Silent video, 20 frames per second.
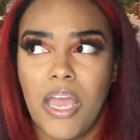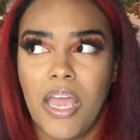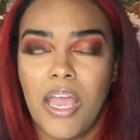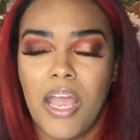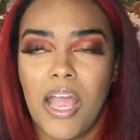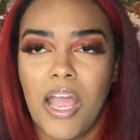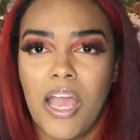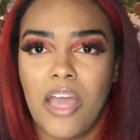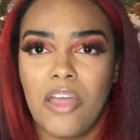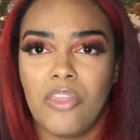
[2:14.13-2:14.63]

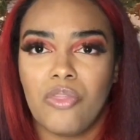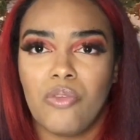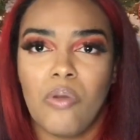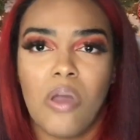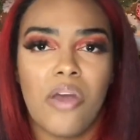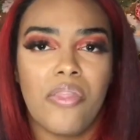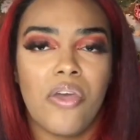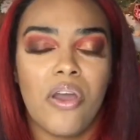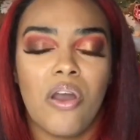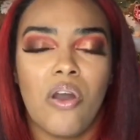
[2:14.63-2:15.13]
And throughout
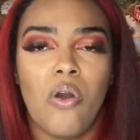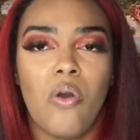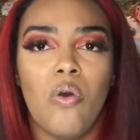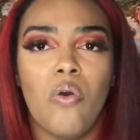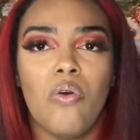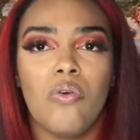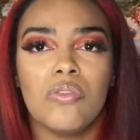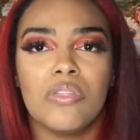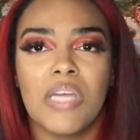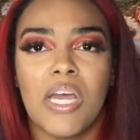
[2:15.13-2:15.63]
that whole
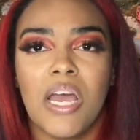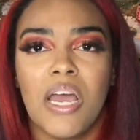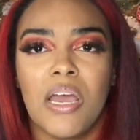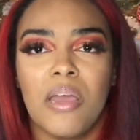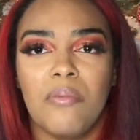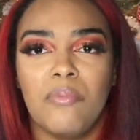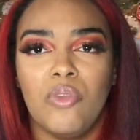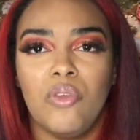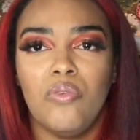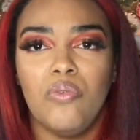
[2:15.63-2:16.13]
time,
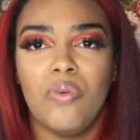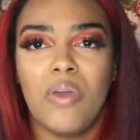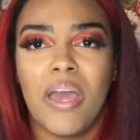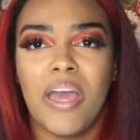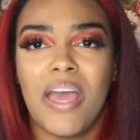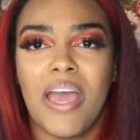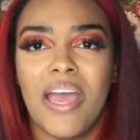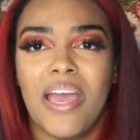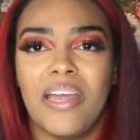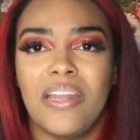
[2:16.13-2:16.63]
you
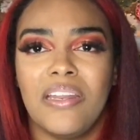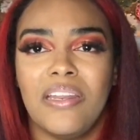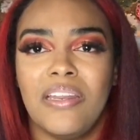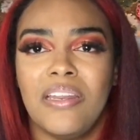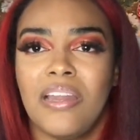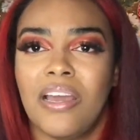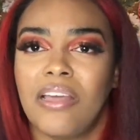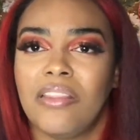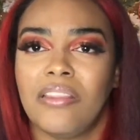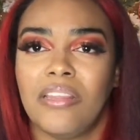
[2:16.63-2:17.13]
had
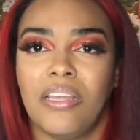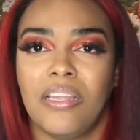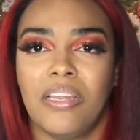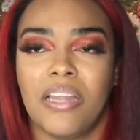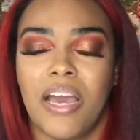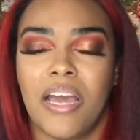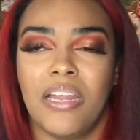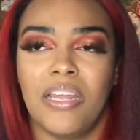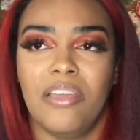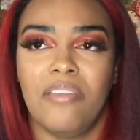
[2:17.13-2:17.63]
nothing, not
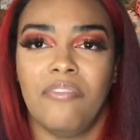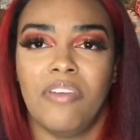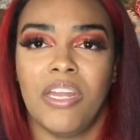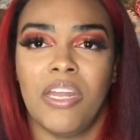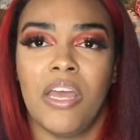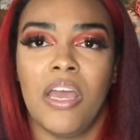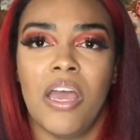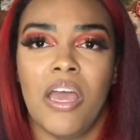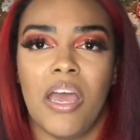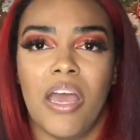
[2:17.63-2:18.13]
even
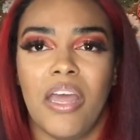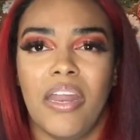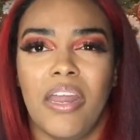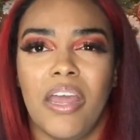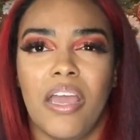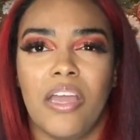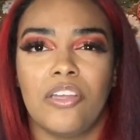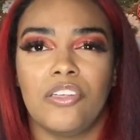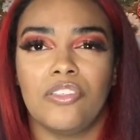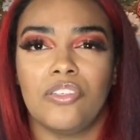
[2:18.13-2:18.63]
an
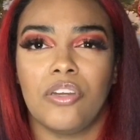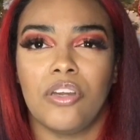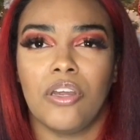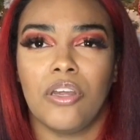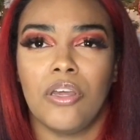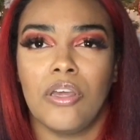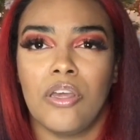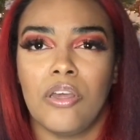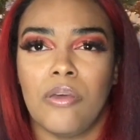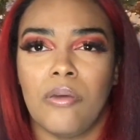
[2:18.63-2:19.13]
extra
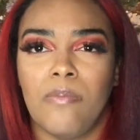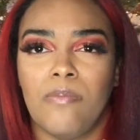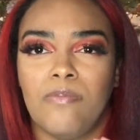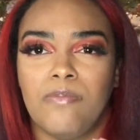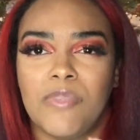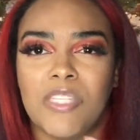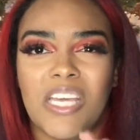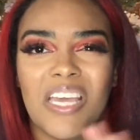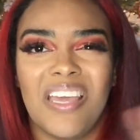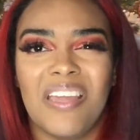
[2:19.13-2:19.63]

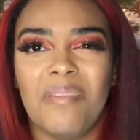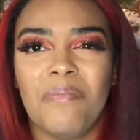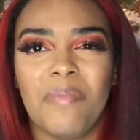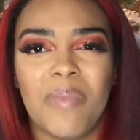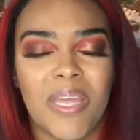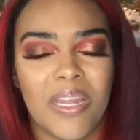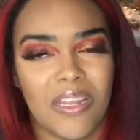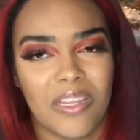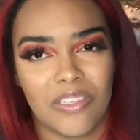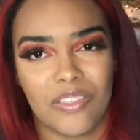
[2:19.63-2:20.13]
10
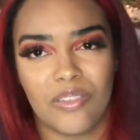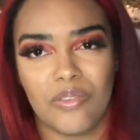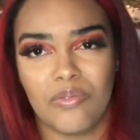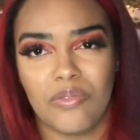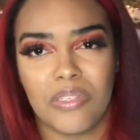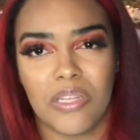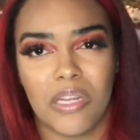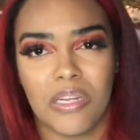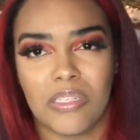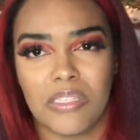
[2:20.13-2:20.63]
minutes you set
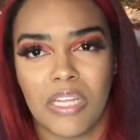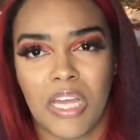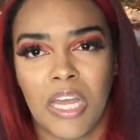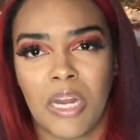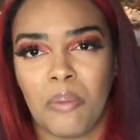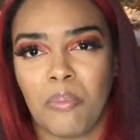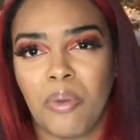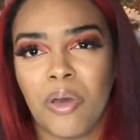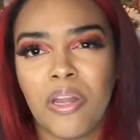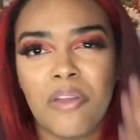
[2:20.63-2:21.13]
aside to
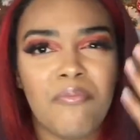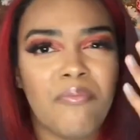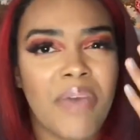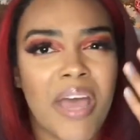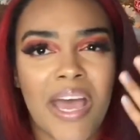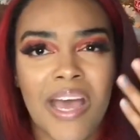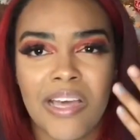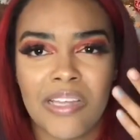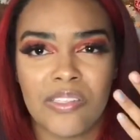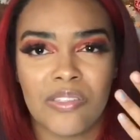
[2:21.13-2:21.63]
put a
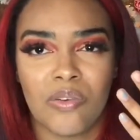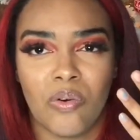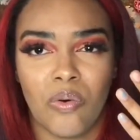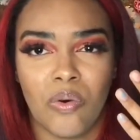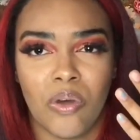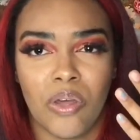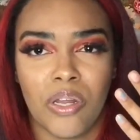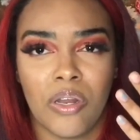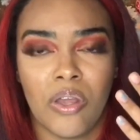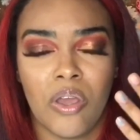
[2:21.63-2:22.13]
mask on,
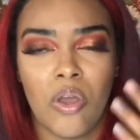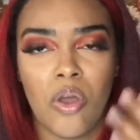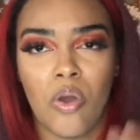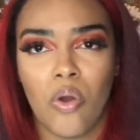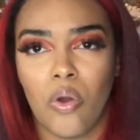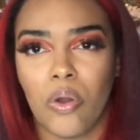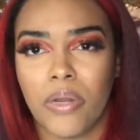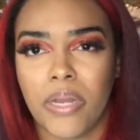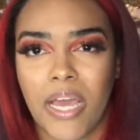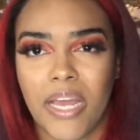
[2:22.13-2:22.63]
or
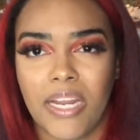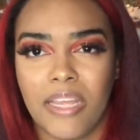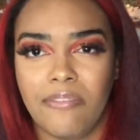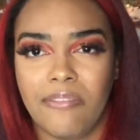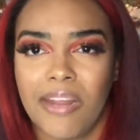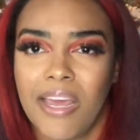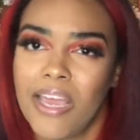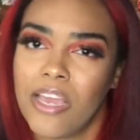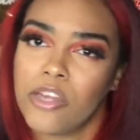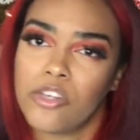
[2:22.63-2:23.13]
not even an
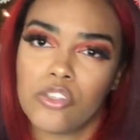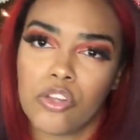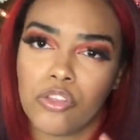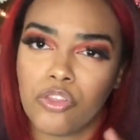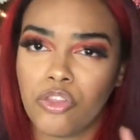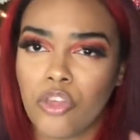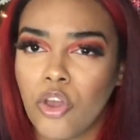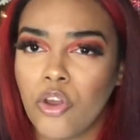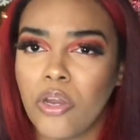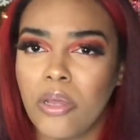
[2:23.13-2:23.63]
extra
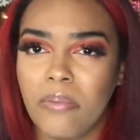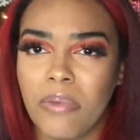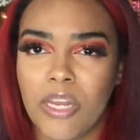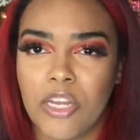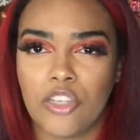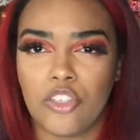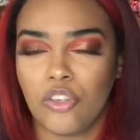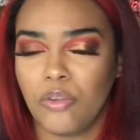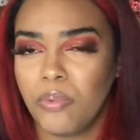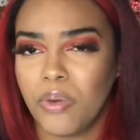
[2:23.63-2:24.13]
30 minutes you
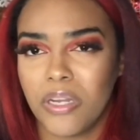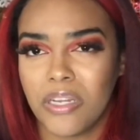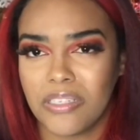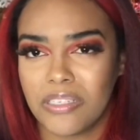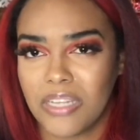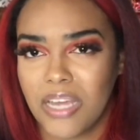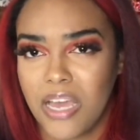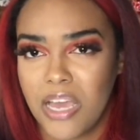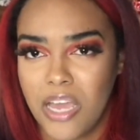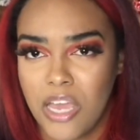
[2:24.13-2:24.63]
put
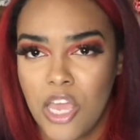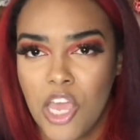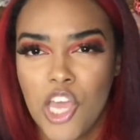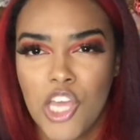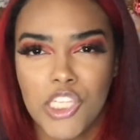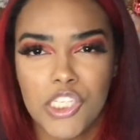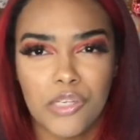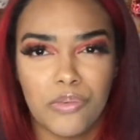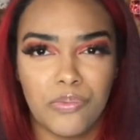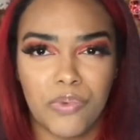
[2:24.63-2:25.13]
aside to
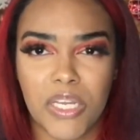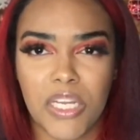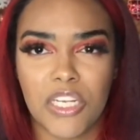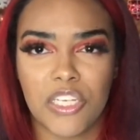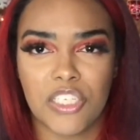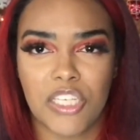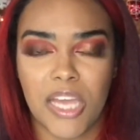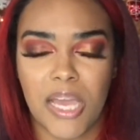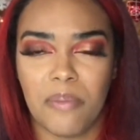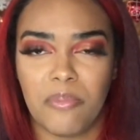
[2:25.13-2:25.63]
read a
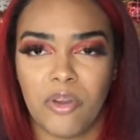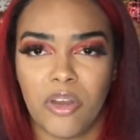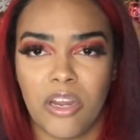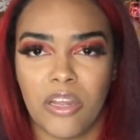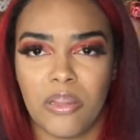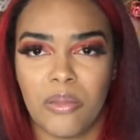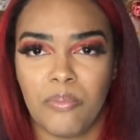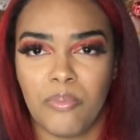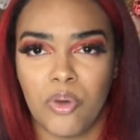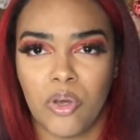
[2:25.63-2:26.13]
chapter of the
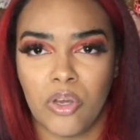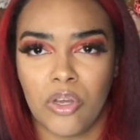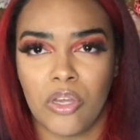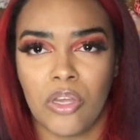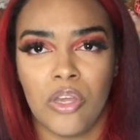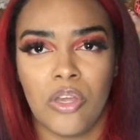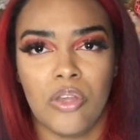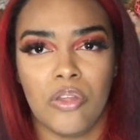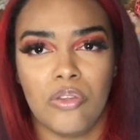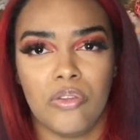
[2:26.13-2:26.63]
book.
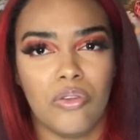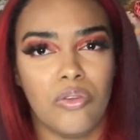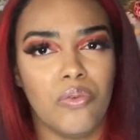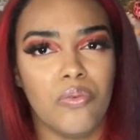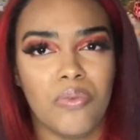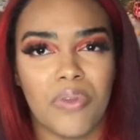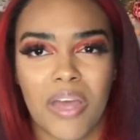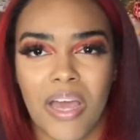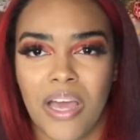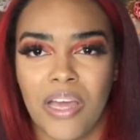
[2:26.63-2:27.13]
Do
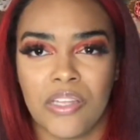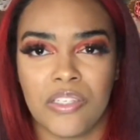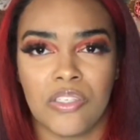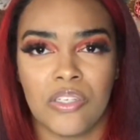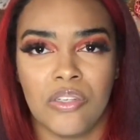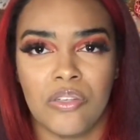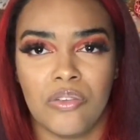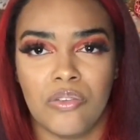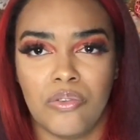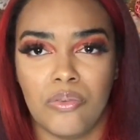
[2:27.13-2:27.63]
not do
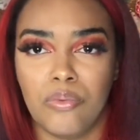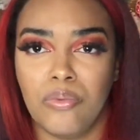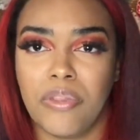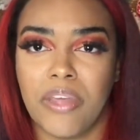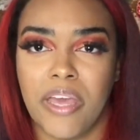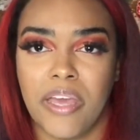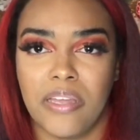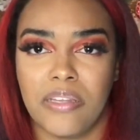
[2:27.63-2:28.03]
that.